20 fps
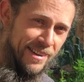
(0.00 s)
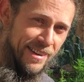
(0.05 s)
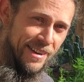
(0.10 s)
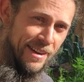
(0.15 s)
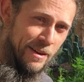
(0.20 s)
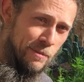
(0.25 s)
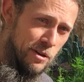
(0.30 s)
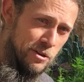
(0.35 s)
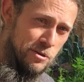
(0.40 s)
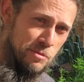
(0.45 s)

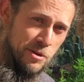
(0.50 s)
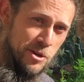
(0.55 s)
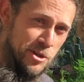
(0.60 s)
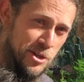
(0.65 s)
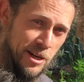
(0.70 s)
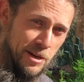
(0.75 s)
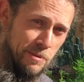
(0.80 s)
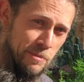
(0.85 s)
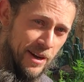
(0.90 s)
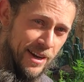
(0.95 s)
much
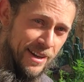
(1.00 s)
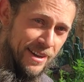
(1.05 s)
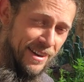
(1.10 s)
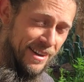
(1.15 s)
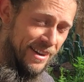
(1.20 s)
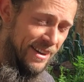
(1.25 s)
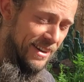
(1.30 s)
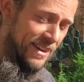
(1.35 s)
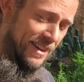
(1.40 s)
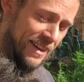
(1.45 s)
appreciated mate
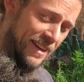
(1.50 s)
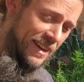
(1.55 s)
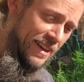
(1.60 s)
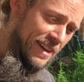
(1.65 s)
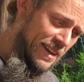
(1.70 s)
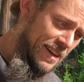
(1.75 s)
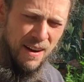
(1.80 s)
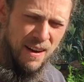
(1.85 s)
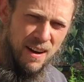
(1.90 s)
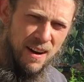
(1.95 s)

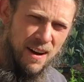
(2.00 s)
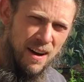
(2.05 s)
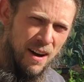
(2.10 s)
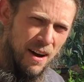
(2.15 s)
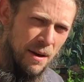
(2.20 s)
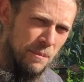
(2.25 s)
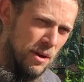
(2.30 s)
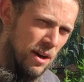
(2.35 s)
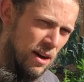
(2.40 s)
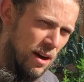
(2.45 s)

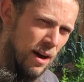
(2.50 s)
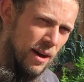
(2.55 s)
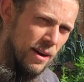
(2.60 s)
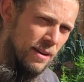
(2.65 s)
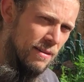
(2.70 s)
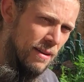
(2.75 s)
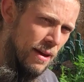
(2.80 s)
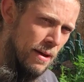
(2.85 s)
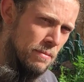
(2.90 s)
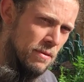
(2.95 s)
I'm kind
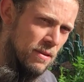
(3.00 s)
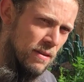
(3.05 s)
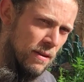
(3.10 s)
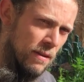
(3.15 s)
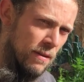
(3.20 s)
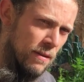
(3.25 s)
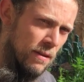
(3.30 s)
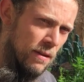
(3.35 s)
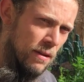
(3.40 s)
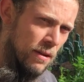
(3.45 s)
of tempted